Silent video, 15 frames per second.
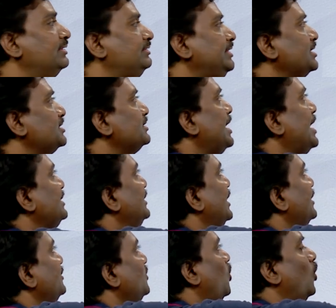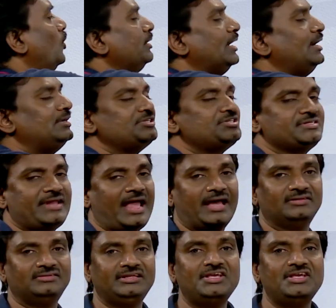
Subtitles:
Just like the total distance